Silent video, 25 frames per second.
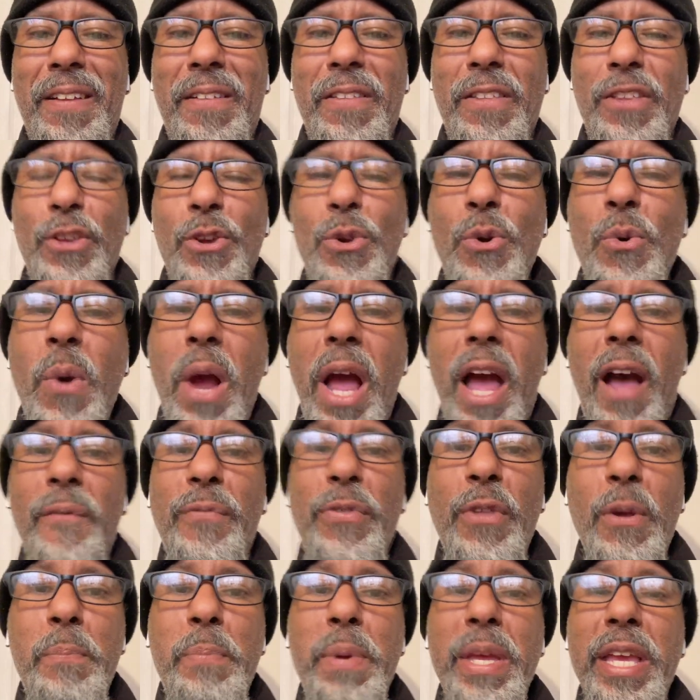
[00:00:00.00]
you have
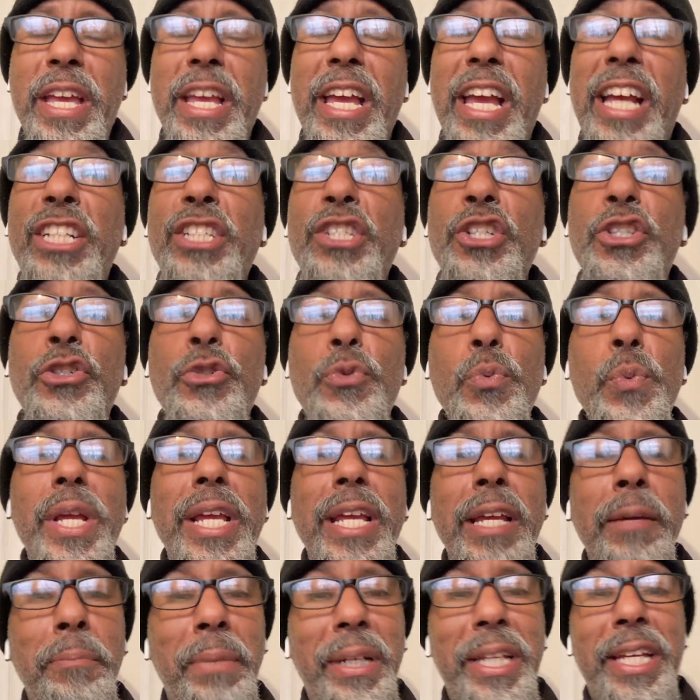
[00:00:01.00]
to be
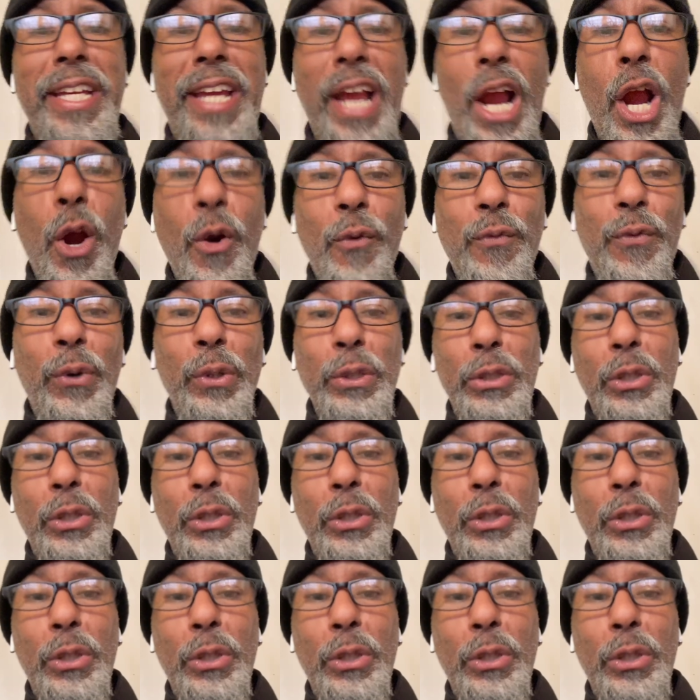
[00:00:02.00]
extremely careful